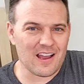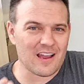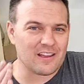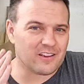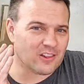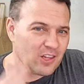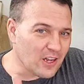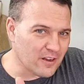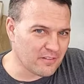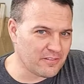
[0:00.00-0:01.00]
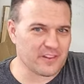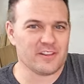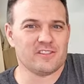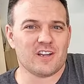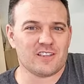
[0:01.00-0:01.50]
I love that
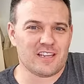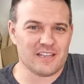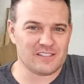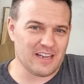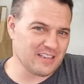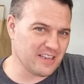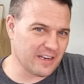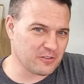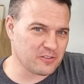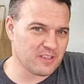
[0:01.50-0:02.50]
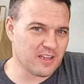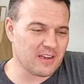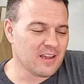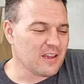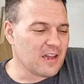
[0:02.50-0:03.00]
this saw takes a dado set.